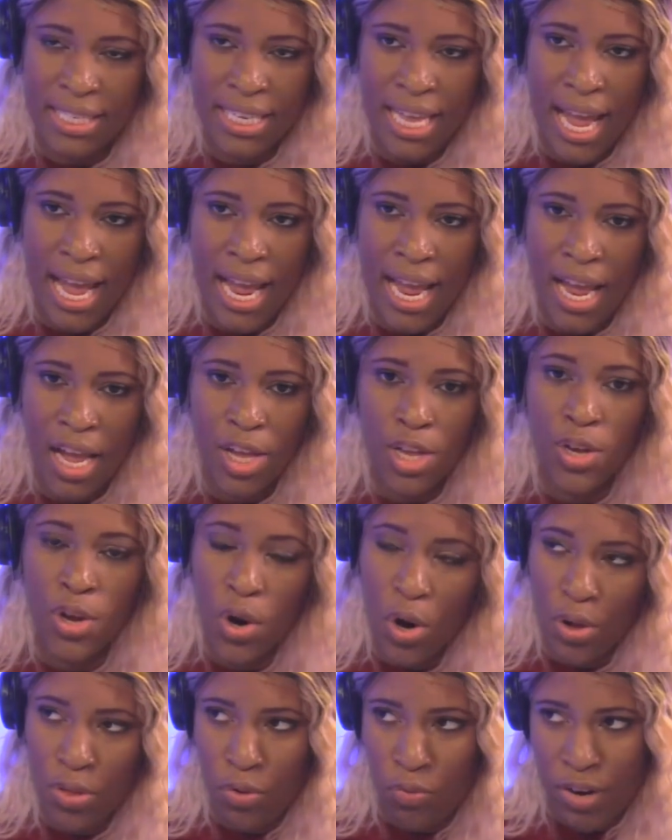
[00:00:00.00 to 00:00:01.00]
saying,
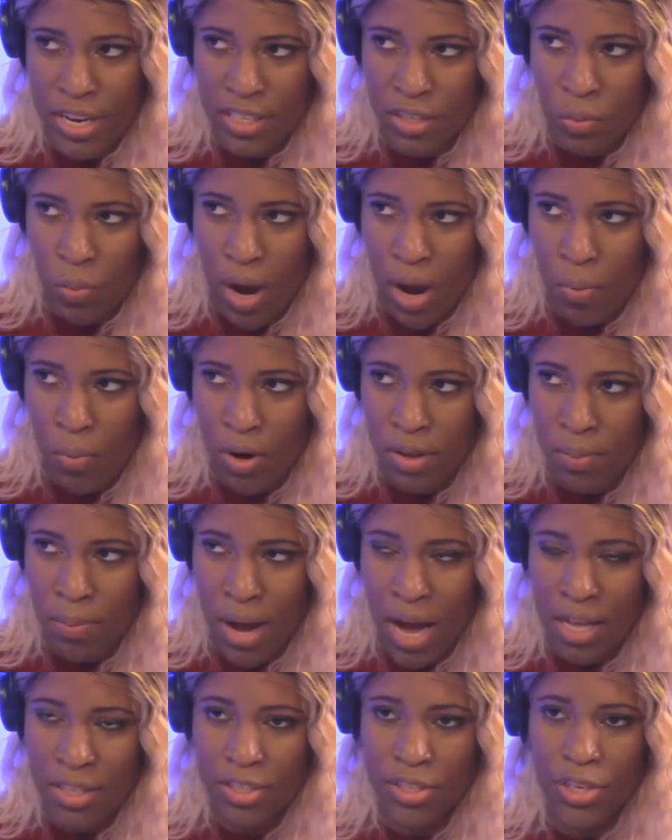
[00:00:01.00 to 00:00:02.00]
you're the reason why we're the
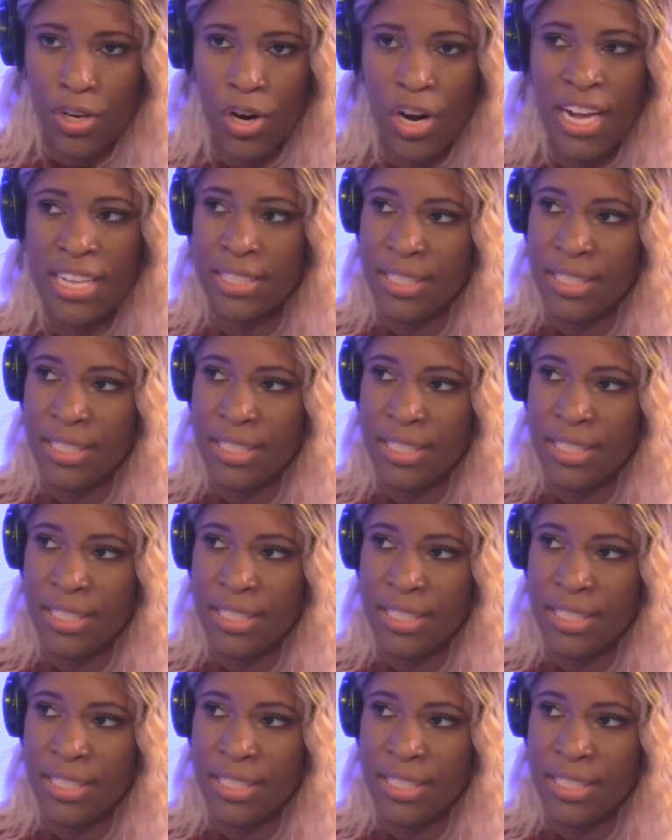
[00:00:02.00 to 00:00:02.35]
monster.